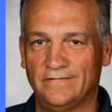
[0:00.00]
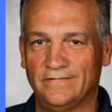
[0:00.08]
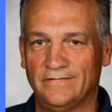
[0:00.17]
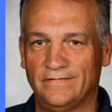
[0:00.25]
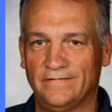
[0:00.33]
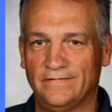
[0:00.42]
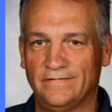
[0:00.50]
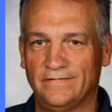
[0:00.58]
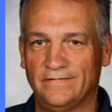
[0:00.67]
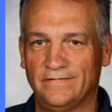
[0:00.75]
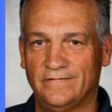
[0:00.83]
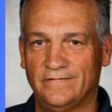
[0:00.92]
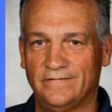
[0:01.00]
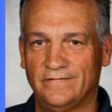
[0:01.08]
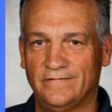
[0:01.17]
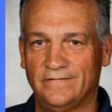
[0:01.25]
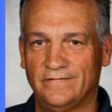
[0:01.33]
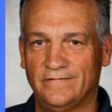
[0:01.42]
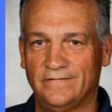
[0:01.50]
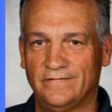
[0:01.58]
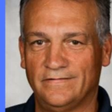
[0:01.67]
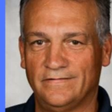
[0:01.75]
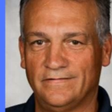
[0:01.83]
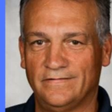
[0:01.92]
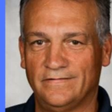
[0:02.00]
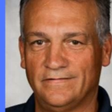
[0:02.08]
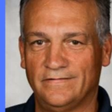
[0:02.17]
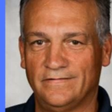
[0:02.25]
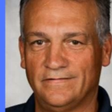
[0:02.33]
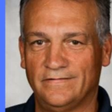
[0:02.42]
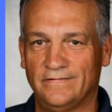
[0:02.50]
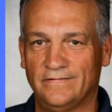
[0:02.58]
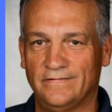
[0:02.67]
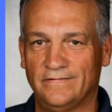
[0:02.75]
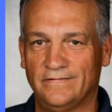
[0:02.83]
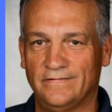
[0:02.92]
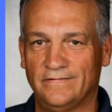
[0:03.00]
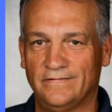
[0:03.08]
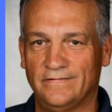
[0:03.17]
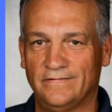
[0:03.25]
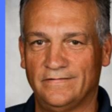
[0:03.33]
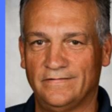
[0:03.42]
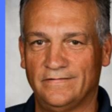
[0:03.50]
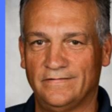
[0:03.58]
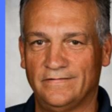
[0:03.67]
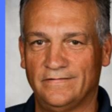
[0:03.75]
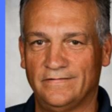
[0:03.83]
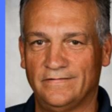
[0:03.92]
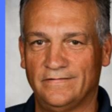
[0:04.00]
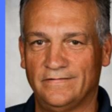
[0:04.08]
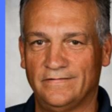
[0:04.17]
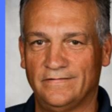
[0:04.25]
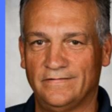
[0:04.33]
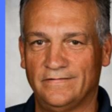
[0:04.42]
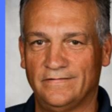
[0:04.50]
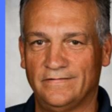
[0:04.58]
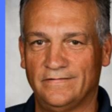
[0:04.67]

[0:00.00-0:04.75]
(no lip movement)